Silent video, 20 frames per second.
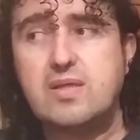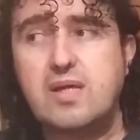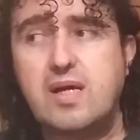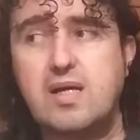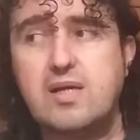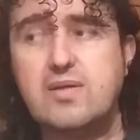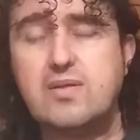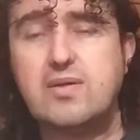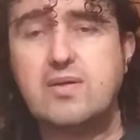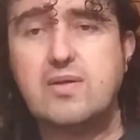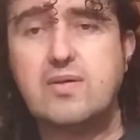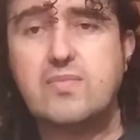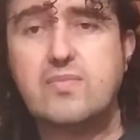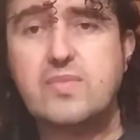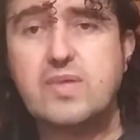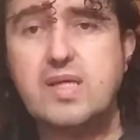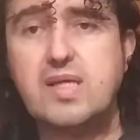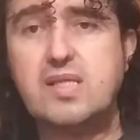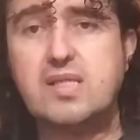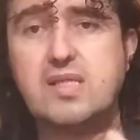don't know,
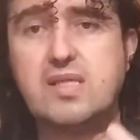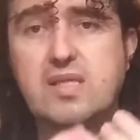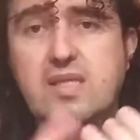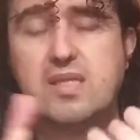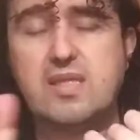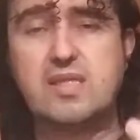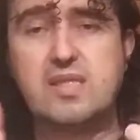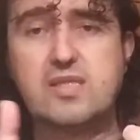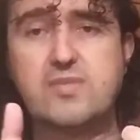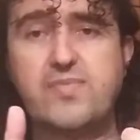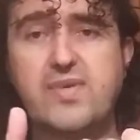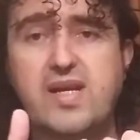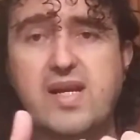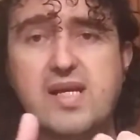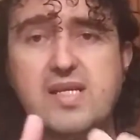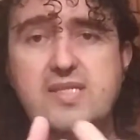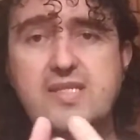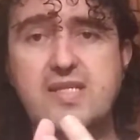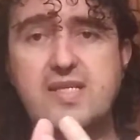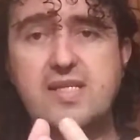eaten
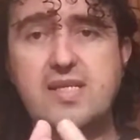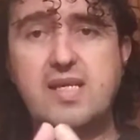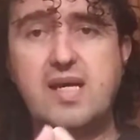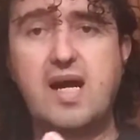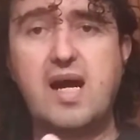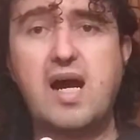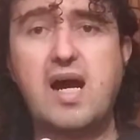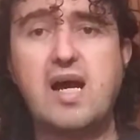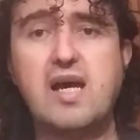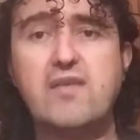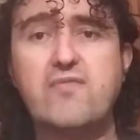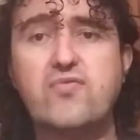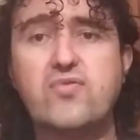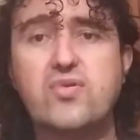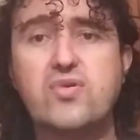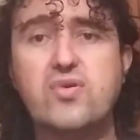spaghetti. I've